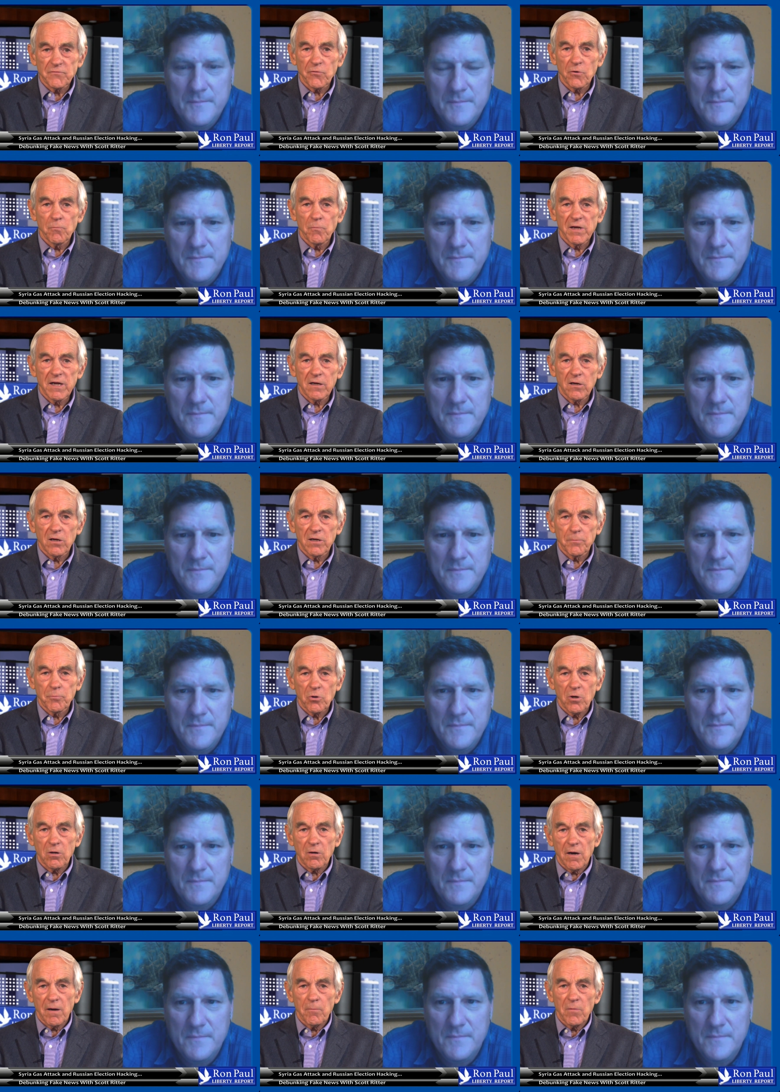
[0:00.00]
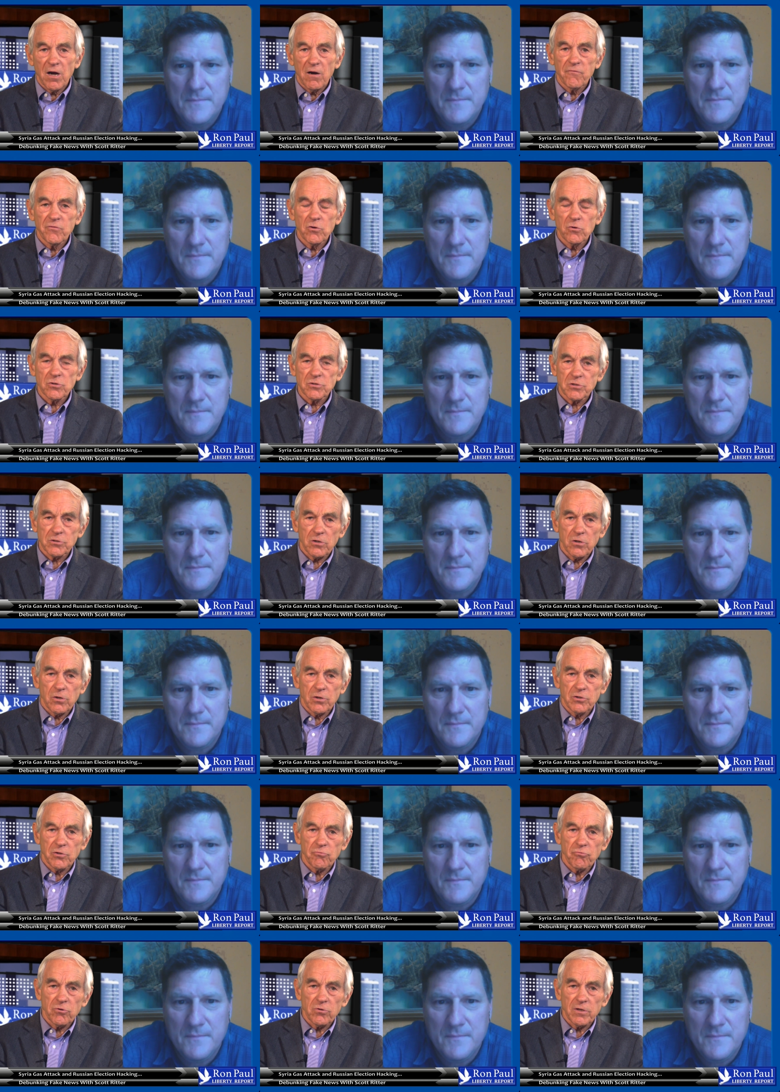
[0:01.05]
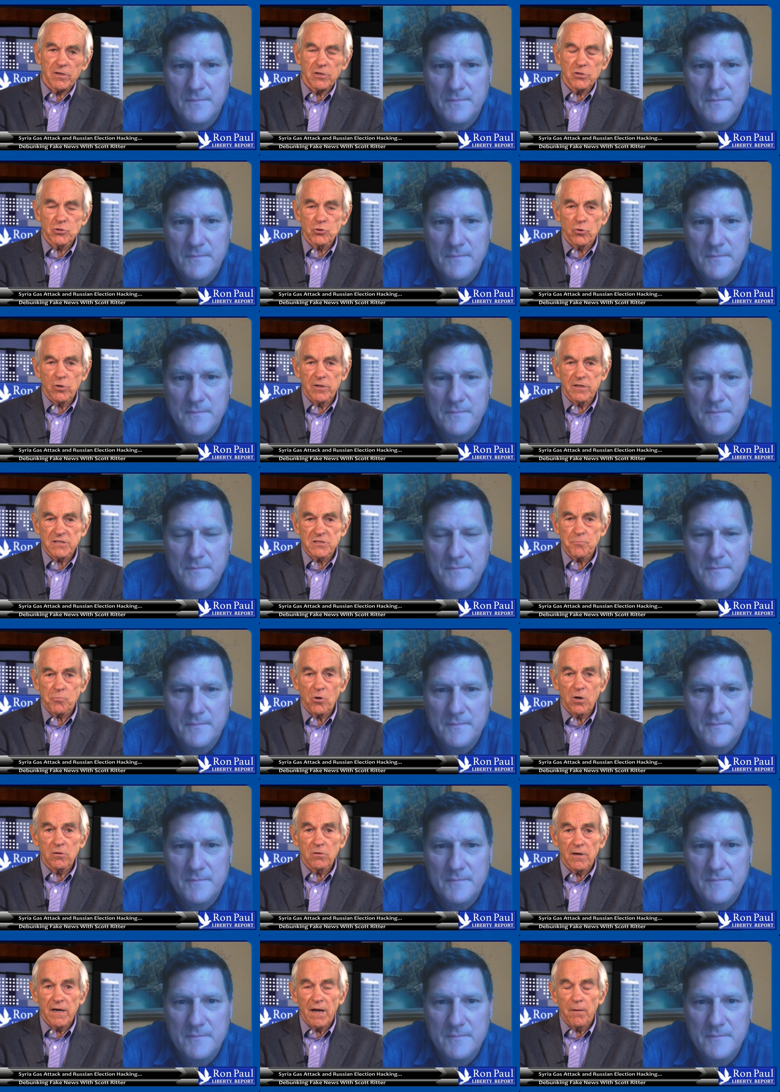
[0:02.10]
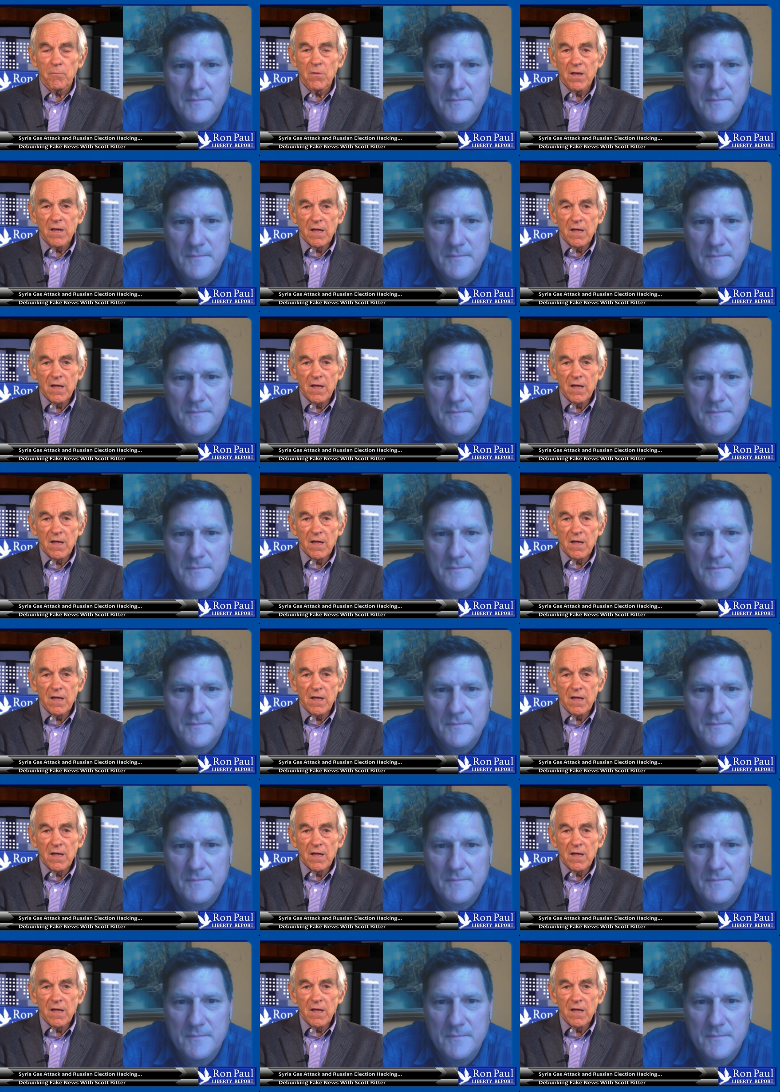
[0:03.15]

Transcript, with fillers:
Speaker 1: for being on the program. Our viewers are going to really enjoy this program.